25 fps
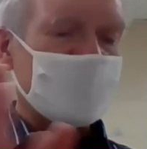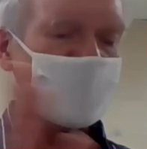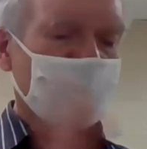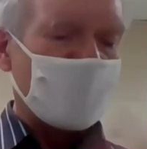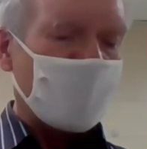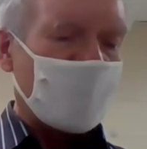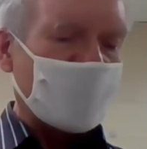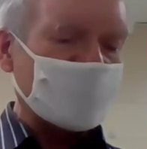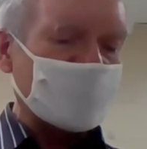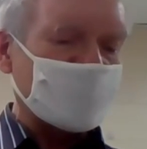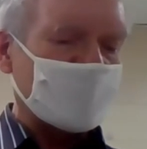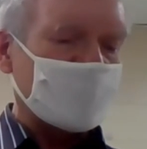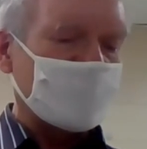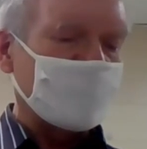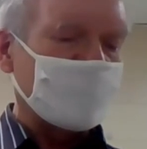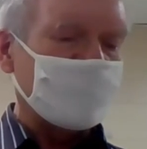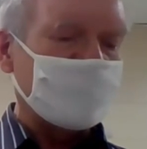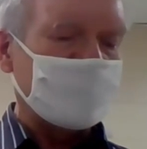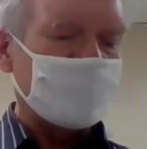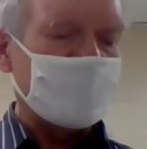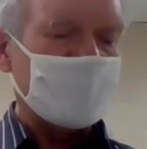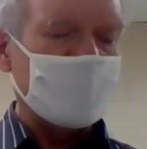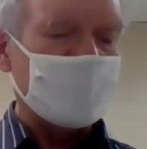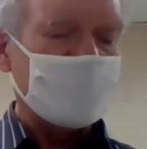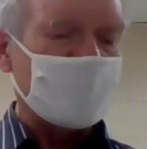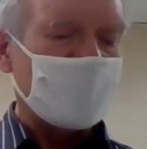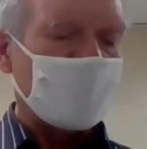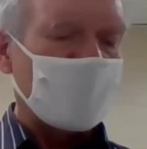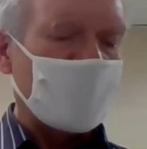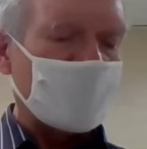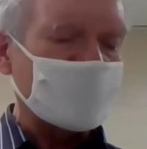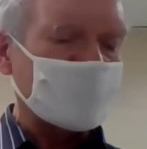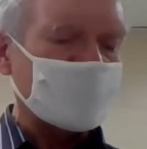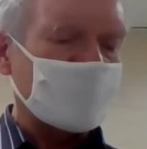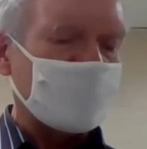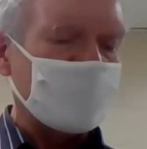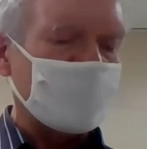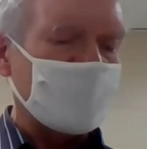in the west
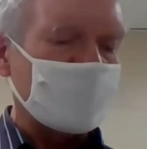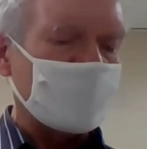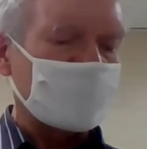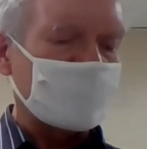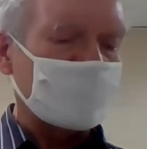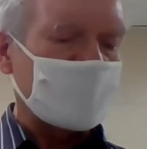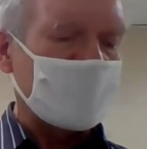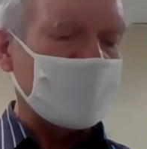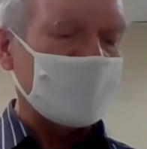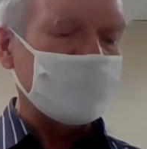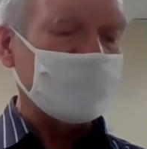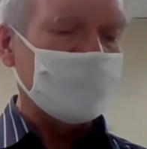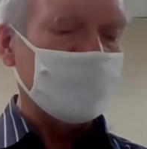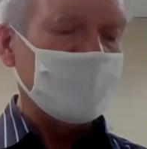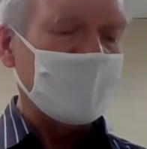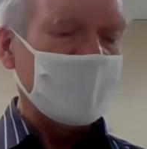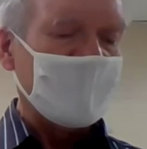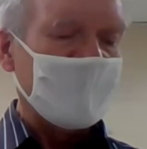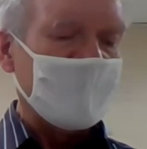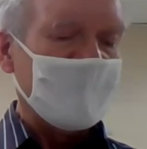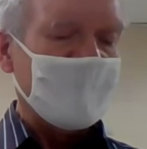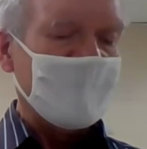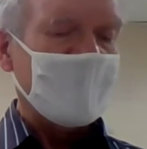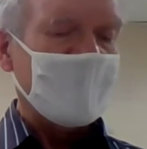of Ukraine.